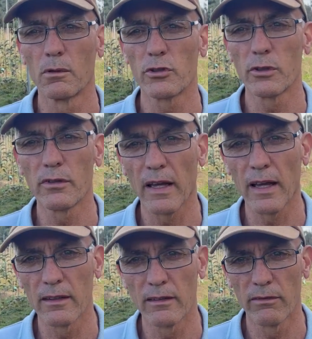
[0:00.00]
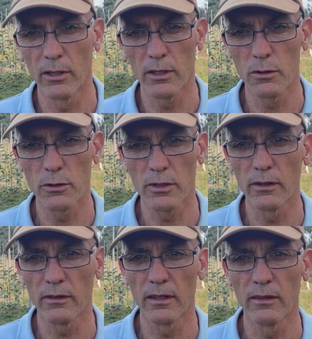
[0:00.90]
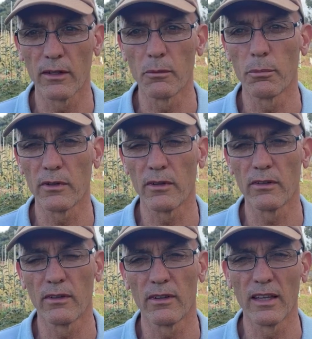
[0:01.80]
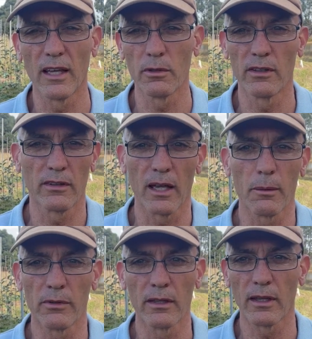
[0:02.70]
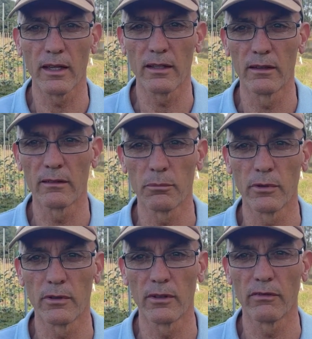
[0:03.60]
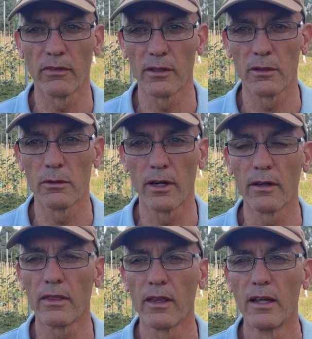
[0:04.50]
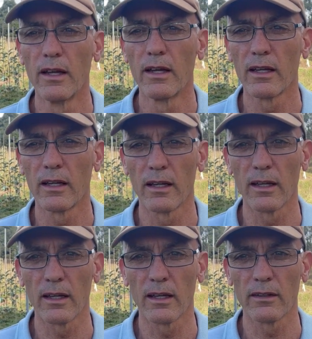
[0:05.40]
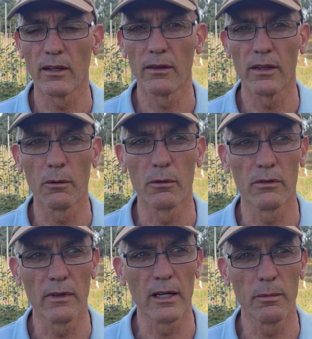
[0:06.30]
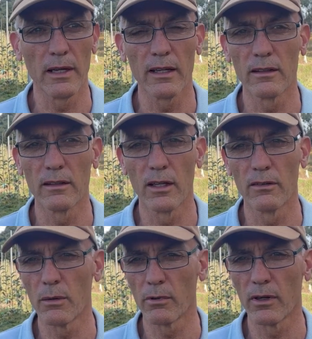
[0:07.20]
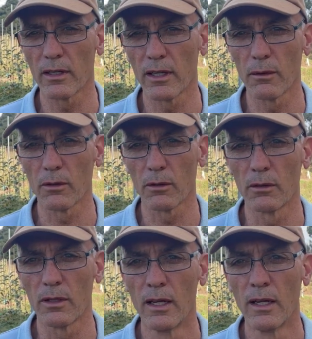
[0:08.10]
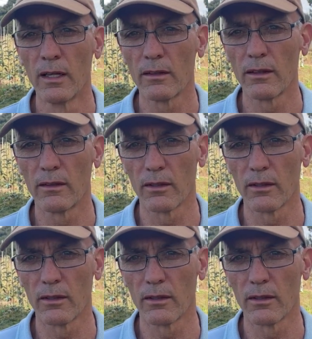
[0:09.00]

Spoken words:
should have had vertical shoots in certain positions and they were just absent. They didn't produce vertical growth. So I think it was around about November I came through and did